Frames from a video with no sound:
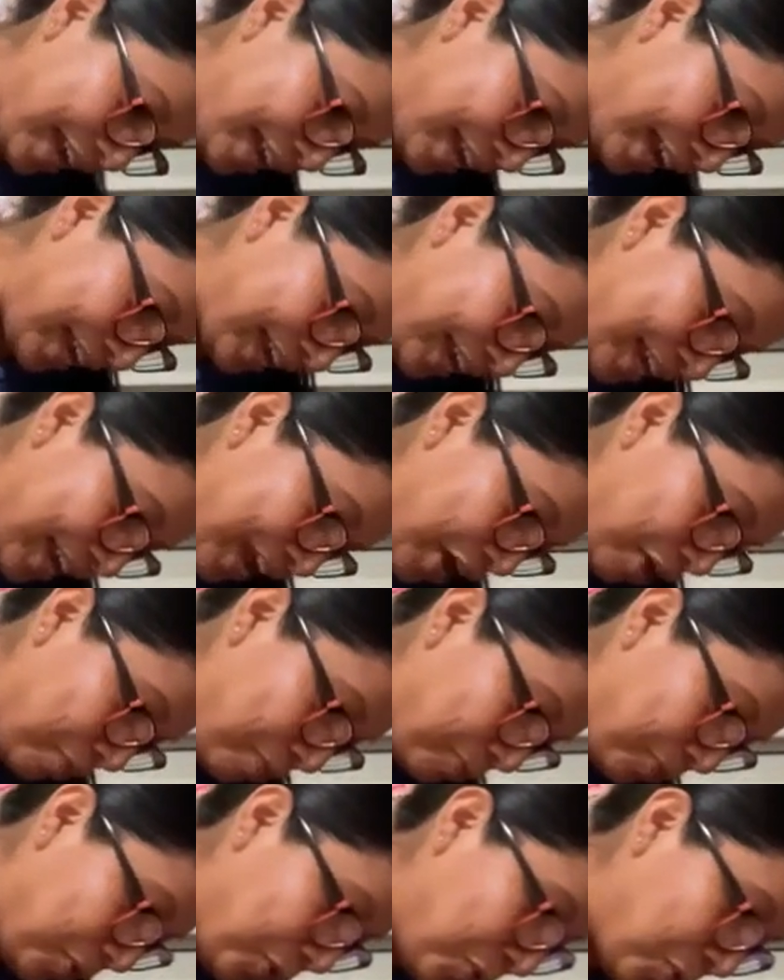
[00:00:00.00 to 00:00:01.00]
I
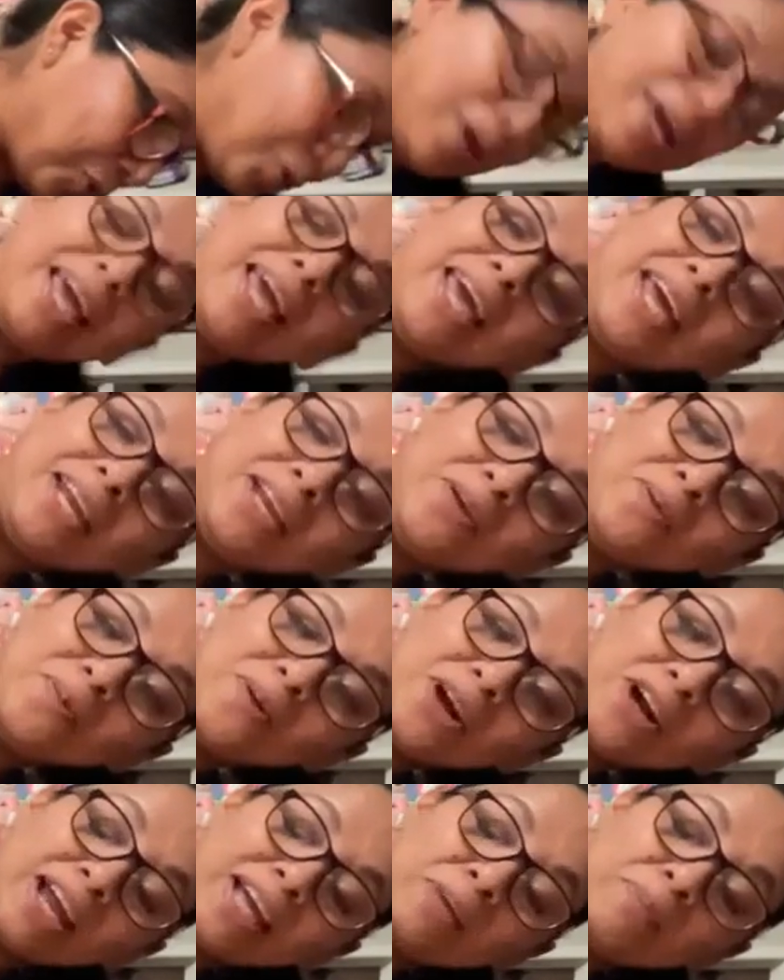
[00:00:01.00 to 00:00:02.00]
cannot go
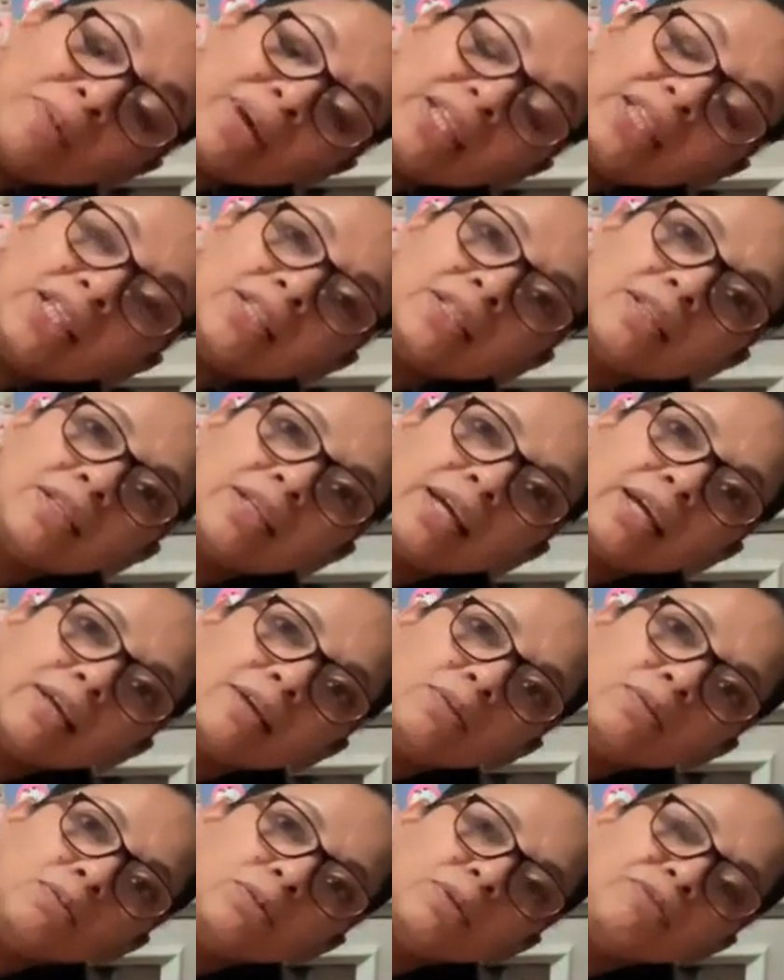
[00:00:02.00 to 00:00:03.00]
anywhere. Like be at the,
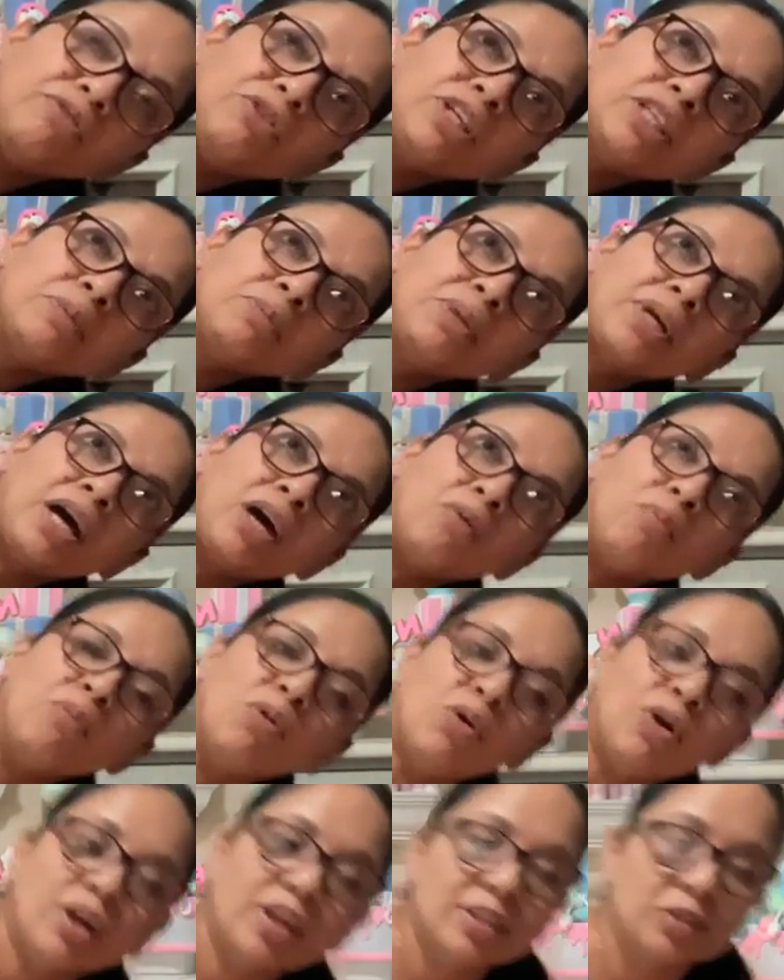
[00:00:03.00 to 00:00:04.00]
like what freaks me
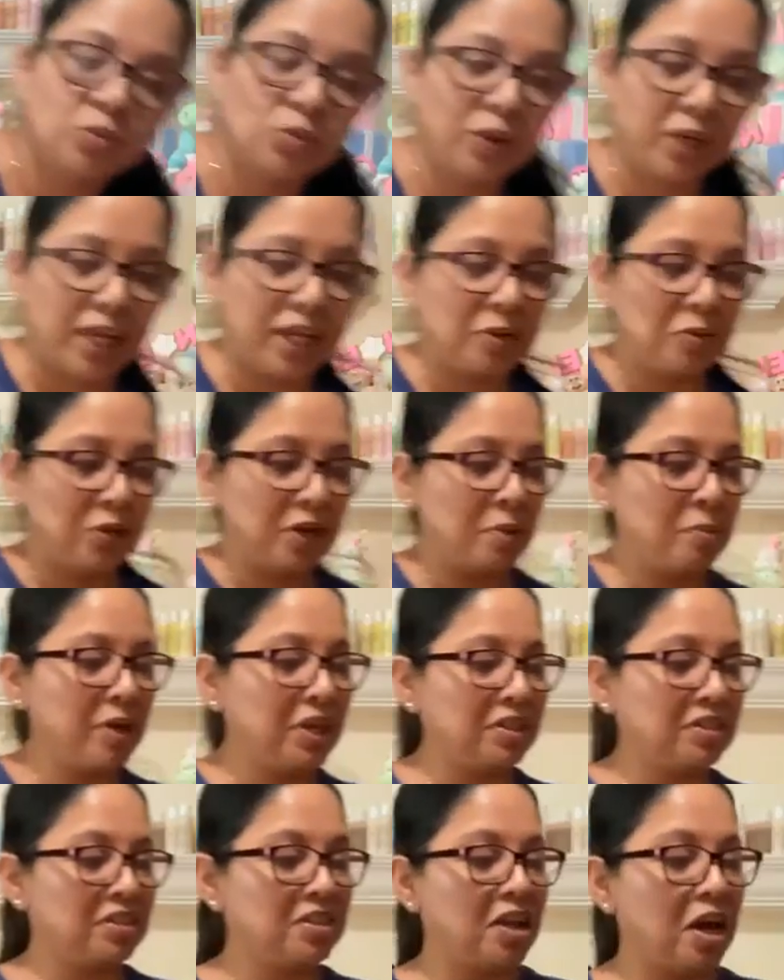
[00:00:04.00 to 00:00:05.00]
out more is more like when
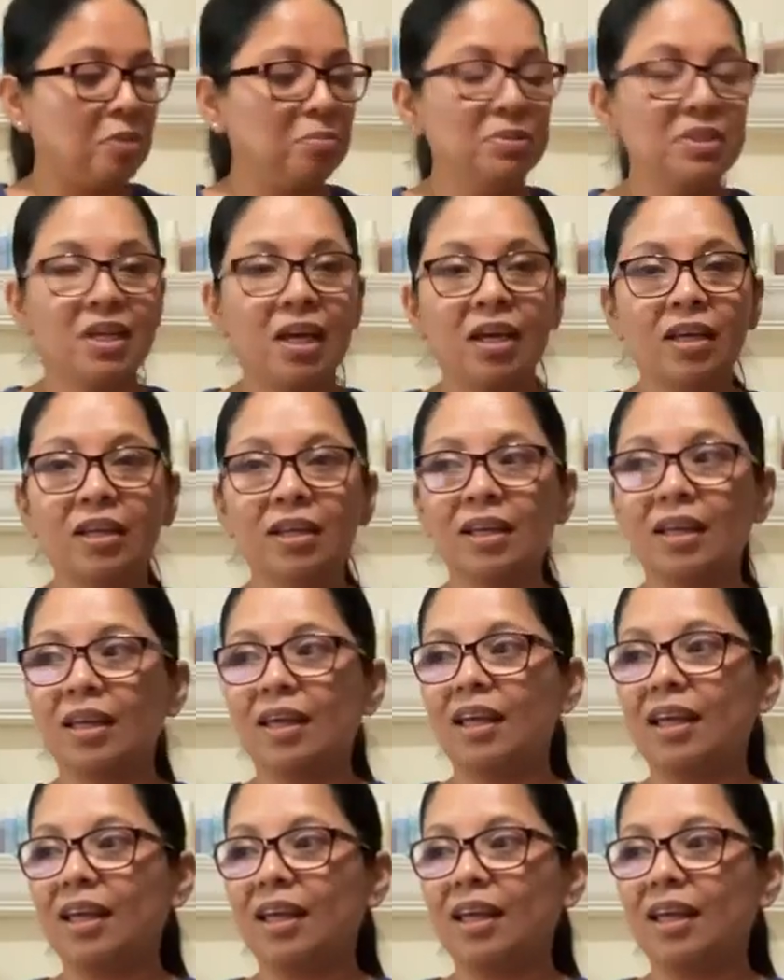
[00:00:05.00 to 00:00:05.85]
I'm at a stop sign.